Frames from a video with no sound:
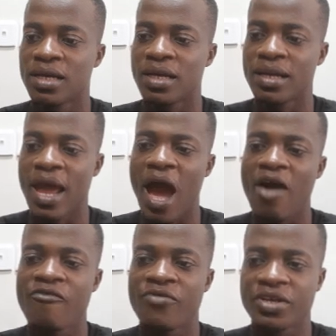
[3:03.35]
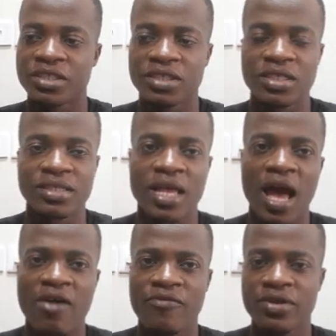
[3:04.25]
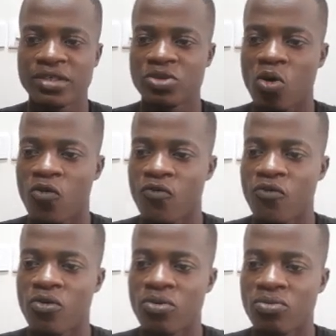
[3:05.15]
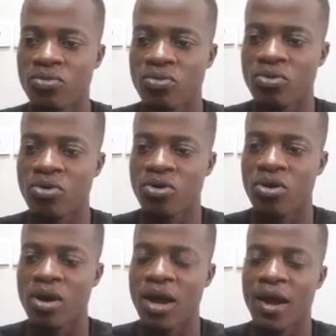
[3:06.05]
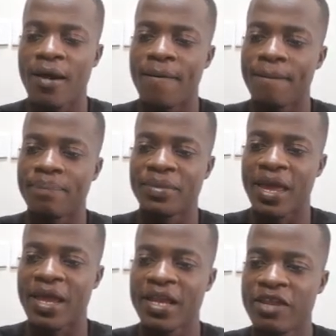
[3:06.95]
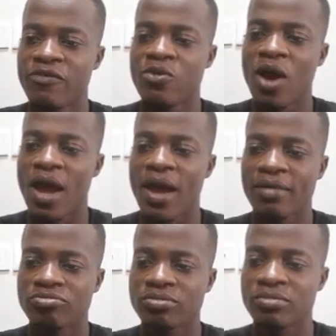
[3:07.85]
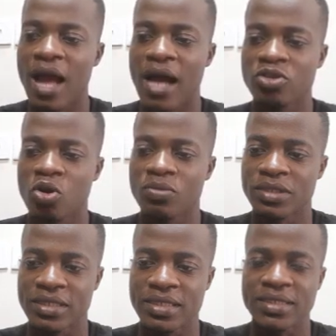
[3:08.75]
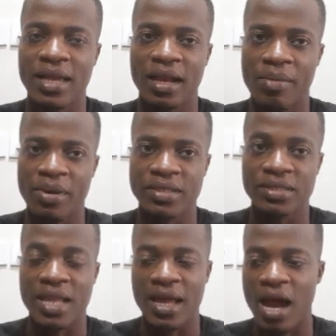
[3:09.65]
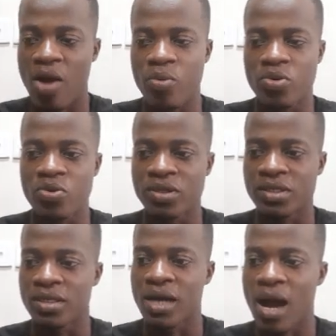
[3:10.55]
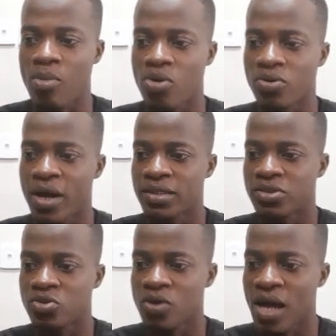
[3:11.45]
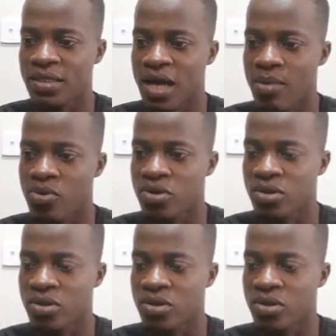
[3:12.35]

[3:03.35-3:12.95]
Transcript: the average of the individual atoms in this element, like how we do it in carbon, right? Look at carbon.